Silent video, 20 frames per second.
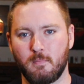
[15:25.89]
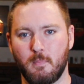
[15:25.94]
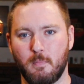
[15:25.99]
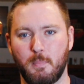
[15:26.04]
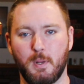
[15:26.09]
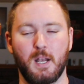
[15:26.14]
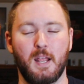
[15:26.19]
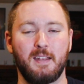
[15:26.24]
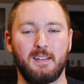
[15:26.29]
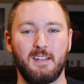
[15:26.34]

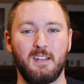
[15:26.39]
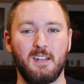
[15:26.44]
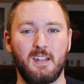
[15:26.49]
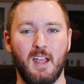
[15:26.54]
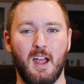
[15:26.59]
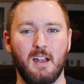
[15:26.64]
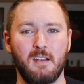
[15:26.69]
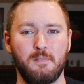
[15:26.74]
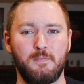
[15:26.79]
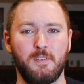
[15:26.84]
but I did
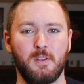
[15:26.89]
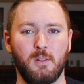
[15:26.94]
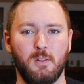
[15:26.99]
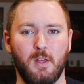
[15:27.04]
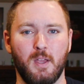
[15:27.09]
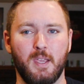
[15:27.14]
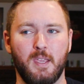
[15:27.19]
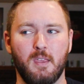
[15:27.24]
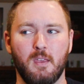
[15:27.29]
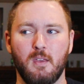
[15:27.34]
kind of feel
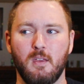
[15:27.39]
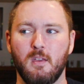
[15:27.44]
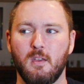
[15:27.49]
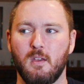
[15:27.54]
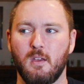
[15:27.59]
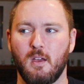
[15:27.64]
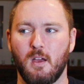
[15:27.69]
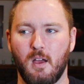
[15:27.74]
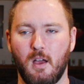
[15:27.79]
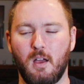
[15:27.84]
like,
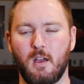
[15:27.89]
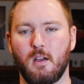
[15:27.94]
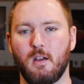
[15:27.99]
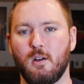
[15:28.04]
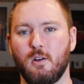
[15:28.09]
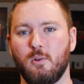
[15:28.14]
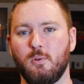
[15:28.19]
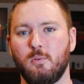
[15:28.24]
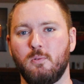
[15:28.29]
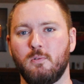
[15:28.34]

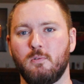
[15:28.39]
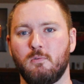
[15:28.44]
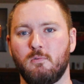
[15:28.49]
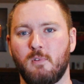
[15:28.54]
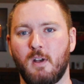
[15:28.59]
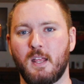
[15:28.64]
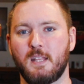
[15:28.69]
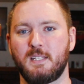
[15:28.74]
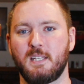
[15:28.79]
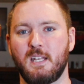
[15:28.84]
uh-oh,
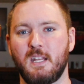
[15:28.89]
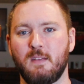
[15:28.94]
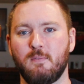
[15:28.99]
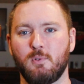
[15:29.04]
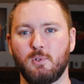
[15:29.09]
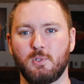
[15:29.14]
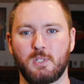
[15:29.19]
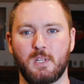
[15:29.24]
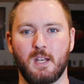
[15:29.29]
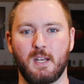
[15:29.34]
Resident
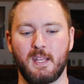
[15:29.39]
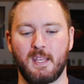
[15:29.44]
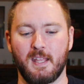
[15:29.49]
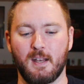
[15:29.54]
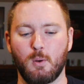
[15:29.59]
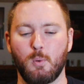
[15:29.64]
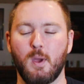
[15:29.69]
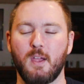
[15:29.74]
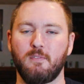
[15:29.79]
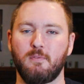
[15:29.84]
Evil is going to get
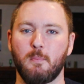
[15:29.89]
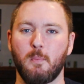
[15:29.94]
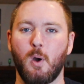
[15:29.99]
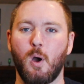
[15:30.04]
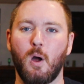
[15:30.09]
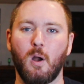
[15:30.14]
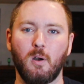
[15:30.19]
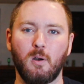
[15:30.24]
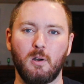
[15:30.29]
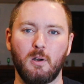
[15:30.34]
away from
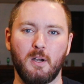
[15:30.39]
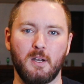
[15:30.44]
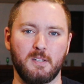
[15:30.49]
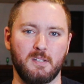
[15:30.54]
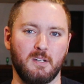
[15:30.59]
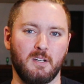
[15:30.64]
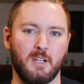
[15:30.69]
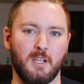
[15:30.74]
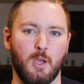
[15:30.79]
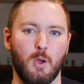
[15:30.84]
horror, and it's
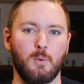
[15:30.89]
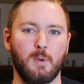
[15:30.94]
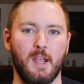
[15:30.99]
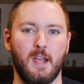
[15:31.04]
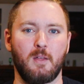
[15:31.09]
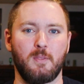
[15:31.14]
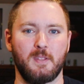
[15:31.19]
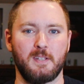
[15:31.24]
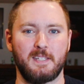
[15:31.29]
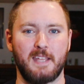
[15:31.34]
going to go
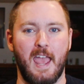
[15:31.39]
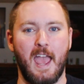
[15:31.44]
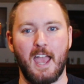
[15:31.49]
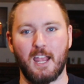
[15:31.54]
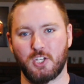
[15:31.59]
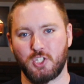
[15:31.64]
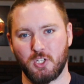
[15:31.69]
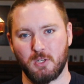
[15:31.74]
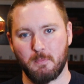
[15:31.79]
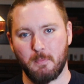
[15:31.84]
down this
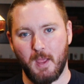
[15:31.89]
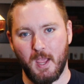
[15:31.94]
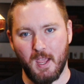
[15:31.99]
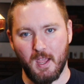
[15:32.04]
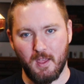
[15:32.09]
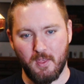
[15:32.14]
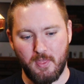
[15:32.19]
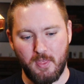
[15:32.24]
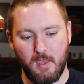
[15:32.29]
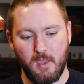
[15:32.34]
action
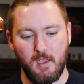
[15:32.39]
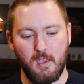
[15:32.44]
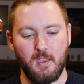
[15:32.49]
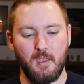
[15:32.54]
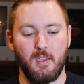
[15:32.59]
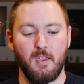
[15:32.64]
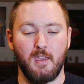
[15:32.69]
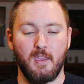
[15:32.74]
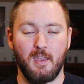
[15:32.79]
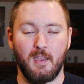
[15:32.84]
path.
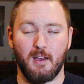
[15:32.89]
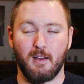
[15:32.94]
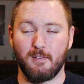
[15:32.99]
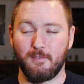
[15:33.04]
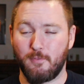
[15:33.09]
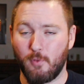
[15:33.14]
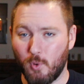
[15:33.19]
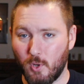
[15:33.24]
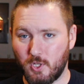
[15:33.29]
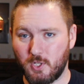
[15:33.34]

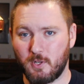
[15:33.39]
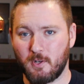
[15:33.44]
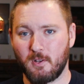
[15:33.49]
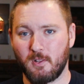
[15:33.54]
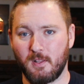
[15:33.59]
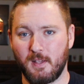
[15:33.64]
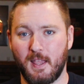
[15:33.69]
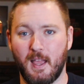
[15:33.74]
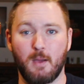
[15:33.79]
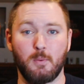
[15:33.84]

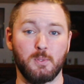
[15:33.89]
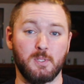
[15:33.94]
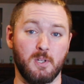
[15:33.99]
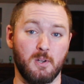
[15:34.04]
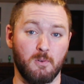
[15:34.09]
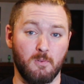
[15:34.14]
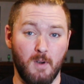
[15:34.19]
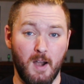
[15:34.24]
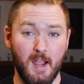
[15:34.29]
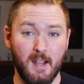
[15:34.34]
Unfortunately, I was
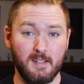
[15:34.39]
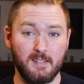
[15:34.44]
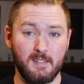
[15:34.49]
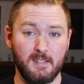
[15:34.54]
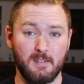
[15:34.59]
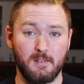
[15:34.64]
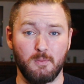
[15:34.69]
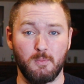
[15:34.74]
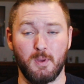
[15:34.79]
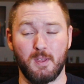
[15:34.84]

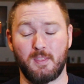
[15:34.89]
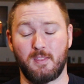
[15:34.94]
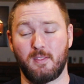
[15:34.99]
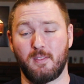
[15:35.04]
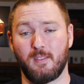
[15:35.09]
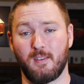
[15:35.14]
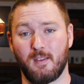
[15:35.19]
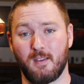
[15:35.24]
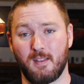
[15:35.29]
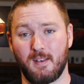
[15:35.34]
correct with
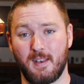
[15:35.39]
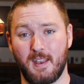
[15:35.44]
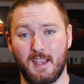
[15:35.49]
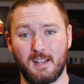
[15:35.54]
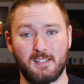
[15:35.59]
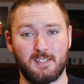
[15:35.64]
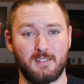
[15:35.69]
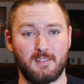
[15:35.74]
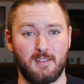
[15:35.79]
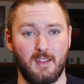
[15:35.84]
the
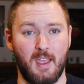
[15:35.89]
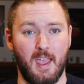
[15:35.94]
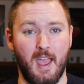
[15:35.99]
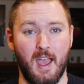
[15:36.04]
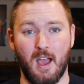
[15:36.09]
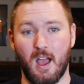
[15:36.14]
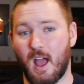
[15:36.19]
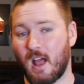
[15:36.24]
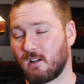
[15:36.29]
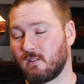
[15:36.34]
next,
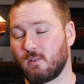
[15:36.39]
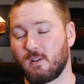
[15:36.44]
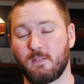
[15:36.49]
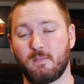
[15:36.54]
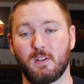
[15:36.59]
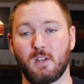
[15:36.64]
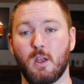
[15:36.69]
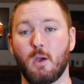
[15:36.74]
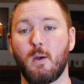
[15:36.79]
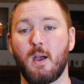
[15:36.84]
I don't
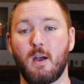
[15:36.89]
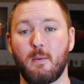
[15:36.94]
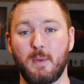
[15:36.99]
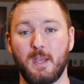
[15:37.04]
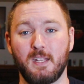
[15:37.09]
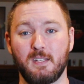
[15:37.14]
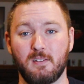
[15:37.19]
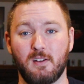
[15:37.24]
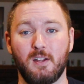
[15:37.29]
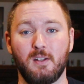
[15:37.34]
even know how
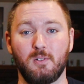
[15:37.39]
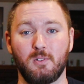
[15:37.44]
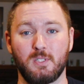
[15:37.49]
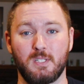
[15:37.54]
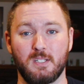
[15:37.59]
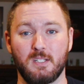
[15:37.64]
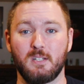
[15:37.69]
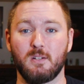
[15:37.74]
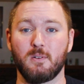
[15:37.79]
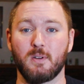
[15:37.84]
many titles
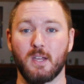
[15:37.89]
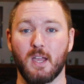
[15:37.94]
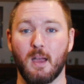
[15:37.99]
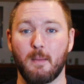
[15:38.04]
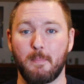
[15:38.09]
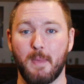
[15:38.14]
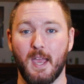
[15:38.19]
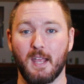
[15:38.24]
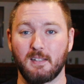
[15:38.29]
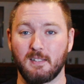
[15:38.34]
until it
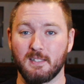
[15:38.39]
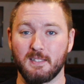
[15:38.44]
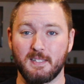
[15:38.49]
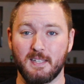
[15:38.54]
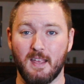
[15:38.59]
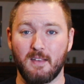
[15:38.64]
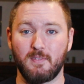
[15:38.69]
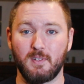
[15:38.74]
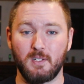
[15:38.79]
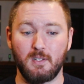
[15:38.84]
got back to
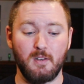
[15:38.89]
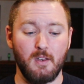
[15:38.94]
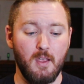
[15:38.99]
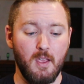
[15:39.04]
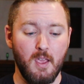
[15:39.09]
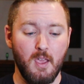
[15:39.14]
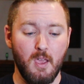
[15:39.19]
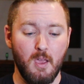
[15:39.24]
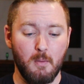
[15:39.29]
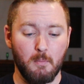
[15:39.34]
7,
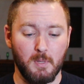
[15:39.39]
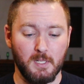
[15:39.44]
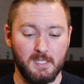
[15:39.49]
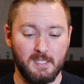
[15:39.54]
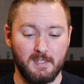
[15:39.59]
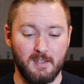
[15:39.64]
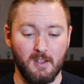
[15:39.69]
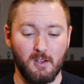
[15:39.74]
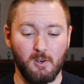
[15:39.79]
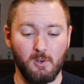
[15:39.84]
but
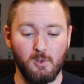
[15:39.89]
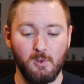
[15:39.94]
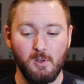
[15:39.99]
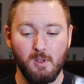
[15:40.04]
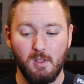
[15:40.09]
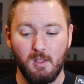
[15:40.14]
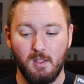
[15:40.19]
still,